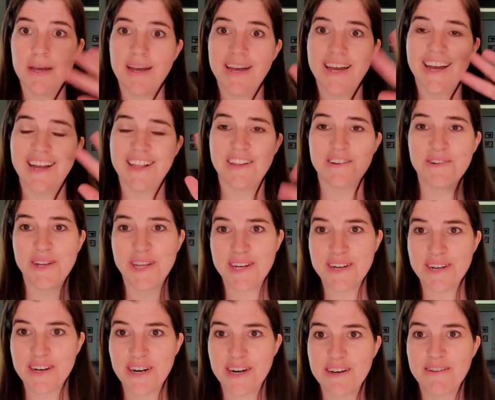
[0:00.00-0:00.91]
Hello,
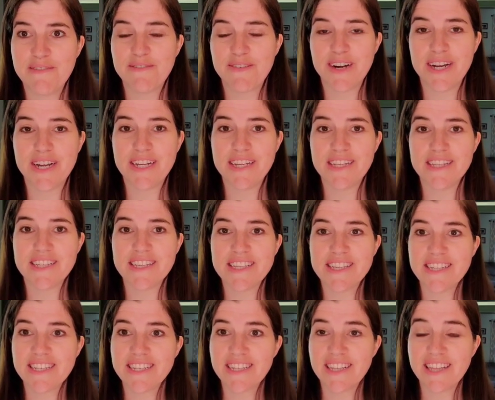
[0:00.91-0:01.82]
kindergarten
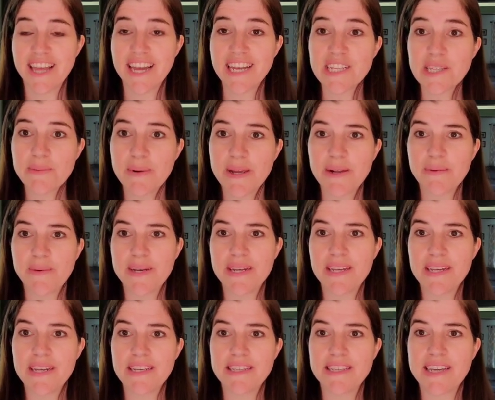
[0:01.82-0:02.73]
friends. Last week we
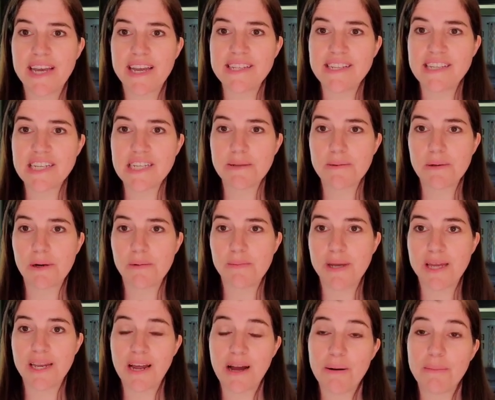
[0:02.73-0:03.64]
did a science
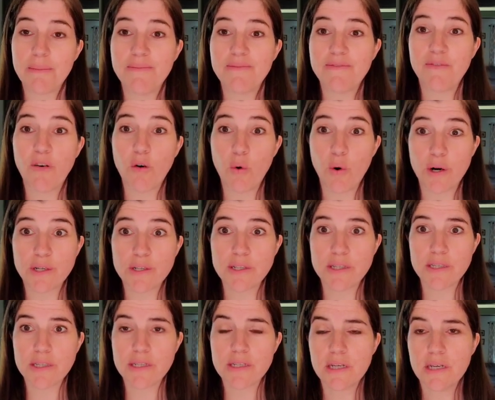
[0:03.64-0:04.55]
experiment on
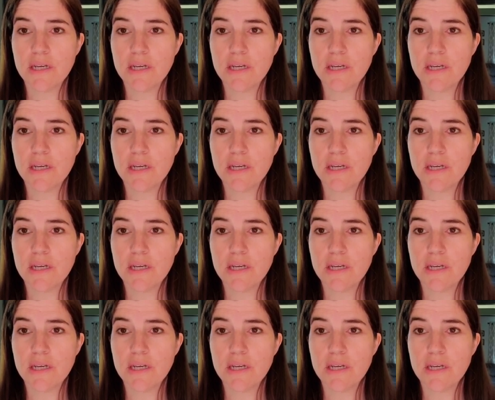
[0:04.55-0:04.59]
force.